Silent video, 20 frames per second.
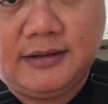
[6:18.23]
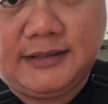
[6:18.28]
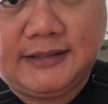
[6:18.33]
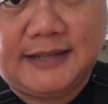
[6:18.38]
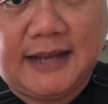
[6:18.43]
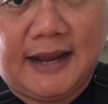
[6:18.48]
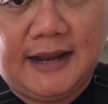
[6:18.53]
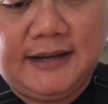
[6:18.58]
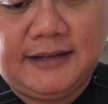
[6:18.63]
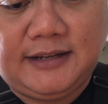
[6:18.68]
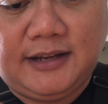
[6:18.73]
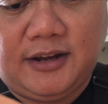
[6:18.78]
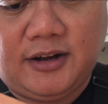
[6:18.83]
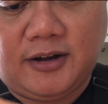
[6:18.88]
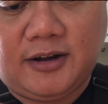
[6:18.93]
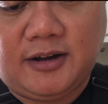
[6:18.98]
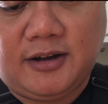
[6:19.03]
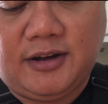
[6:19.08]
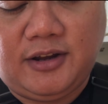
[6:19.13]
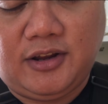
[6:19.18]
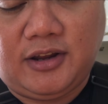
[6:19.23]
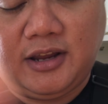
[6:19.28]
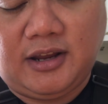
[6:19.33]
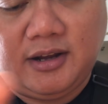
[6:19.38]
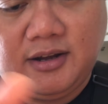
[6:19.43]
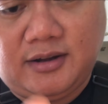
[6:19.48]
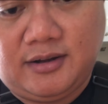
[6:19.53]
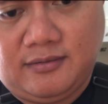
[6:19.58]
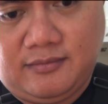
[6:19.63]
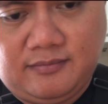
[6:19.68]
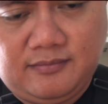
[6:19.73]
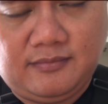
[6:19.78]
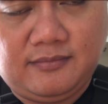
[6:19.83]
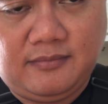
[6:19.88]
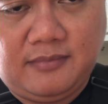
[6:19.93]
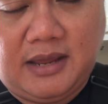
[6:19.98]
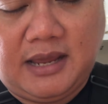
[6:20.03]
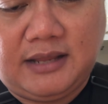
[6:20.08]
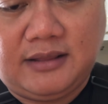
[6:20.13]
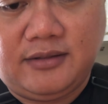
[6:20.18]
tight here, you can
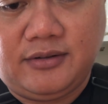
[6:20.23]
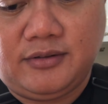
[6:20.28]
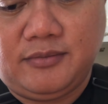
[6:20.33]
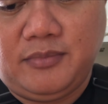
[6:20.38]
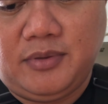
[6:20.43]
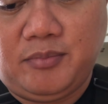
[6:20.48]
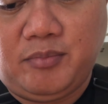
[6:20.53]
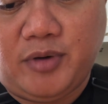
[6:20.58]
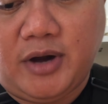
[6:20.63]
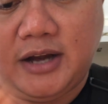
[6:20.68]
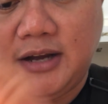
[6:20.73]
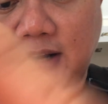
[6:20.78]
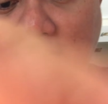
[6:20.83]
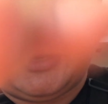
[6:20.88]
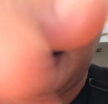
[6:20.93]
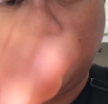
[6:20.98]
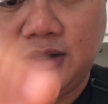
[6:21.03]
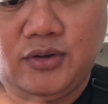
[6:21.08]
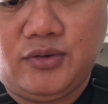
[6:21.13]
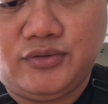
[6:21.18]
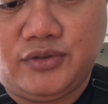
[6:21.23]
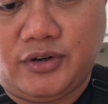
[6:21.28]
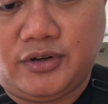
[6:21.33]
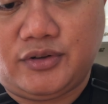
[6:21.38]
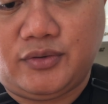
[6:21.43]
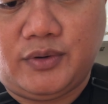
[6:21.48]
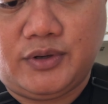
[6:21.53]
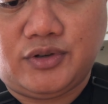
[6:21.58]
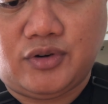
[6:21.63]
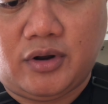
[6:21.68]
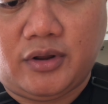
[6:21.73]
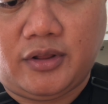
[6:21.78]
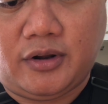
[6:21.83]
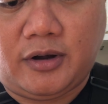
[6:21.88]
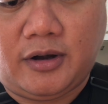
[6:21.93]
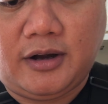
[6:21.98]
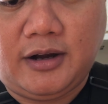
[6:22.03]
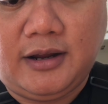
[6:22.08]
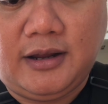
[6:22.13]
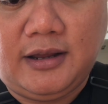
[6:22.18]
make the braid line closer to each other.
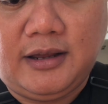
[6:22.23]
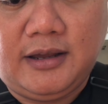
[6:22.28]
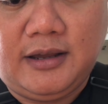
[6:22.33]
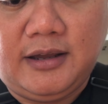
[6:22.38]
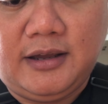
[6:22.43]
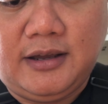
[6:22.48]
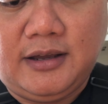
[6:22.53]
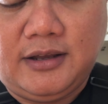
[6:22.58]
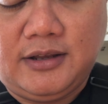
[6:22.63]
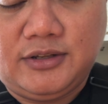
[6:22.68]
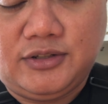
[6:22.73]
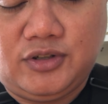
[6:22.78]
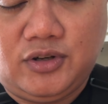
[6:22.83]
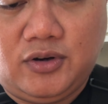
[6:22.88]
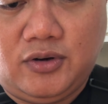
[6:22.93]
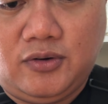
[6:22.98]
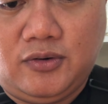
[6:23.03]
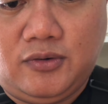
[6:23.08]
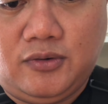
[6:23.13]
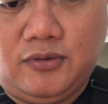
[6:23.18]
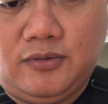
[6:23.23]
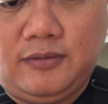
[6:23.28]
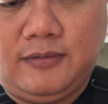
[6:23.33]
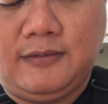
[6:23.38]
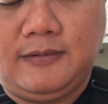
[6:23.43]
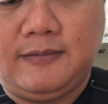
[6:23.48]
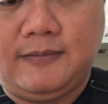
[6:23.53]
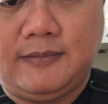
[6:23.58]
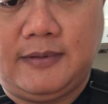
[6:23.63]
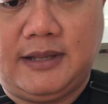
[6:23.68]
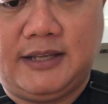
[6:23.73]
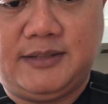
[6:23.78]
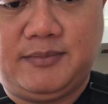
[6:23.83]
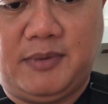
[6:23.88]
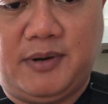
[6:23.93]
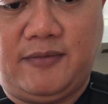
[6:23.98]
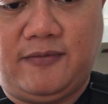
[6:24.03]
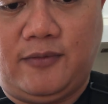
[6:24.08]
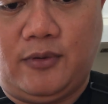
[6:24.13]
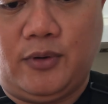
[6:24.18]
So that's
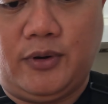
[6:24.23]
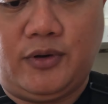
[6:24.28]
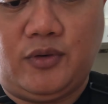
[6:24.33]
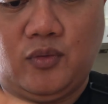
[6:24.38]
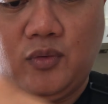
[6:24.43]
my 4th